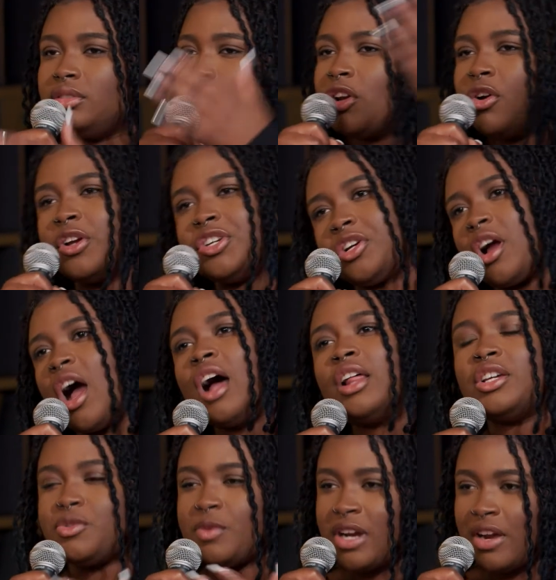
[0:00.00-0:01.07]
you know, at your
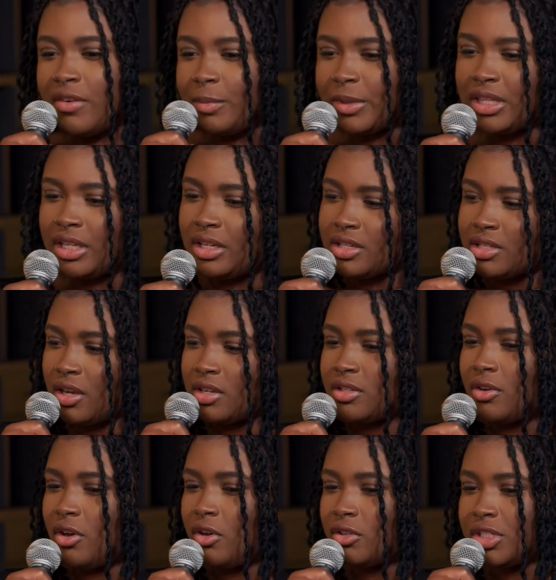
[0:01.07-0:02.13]
college, whatever. But then there's
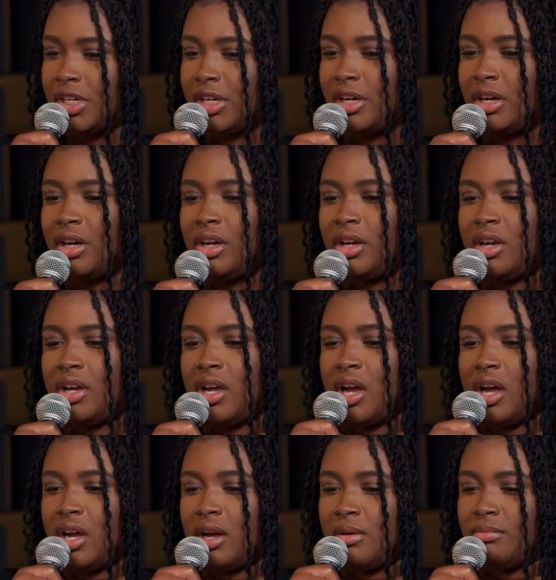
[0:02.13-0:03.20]
also culture,
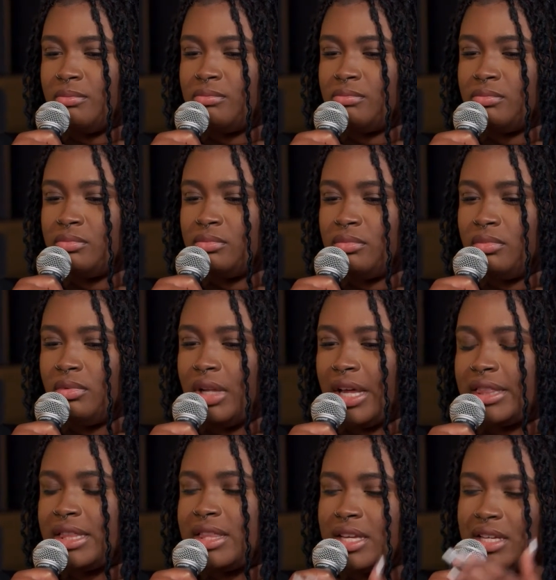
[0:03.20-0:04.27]
um,
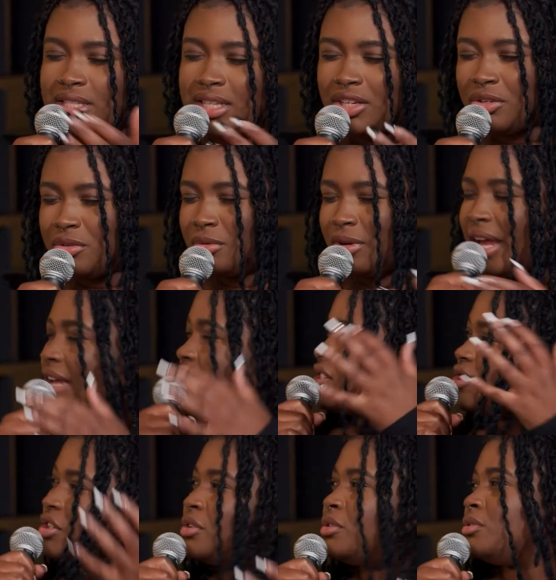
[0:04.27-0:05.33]
like the things that you, I guess,
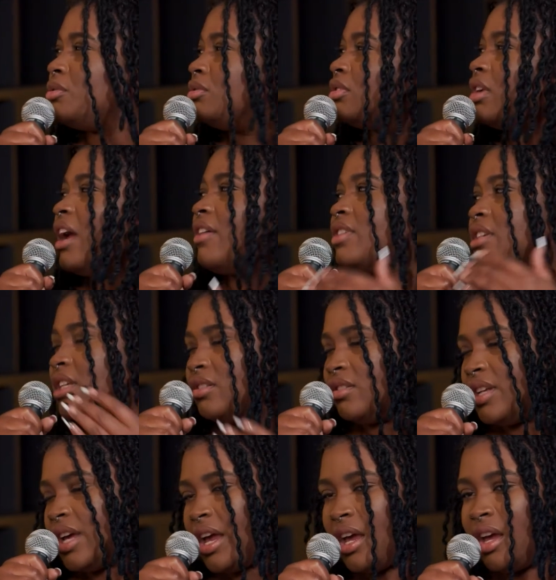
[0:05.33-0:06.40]
do every single
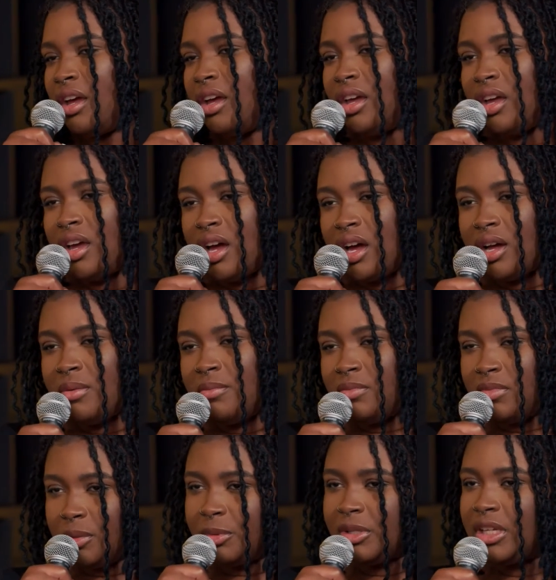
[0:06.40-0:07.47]
day, um,
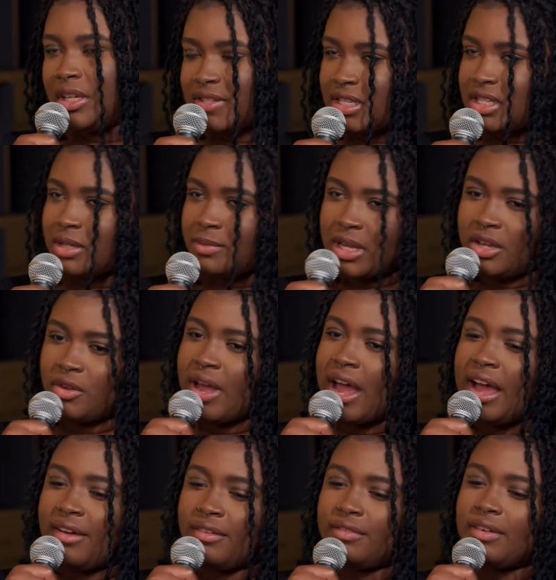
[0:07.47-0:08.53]
the belief system that you
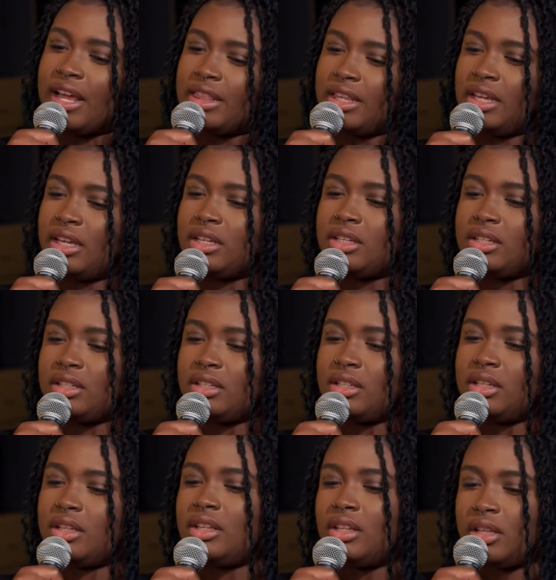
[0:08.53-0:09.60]
have. I think
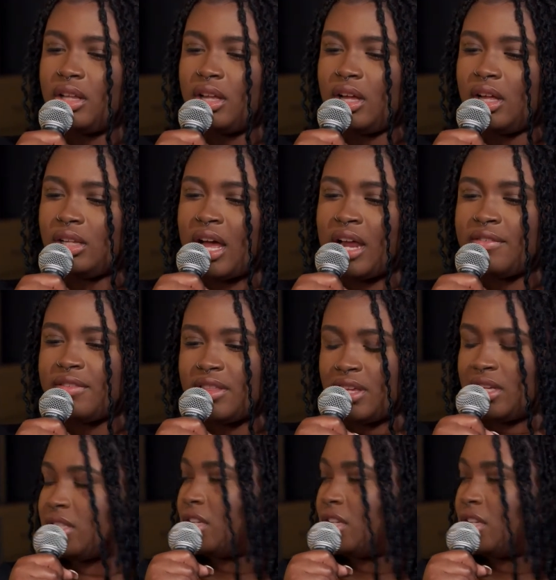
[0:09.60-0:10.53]
a lot of the things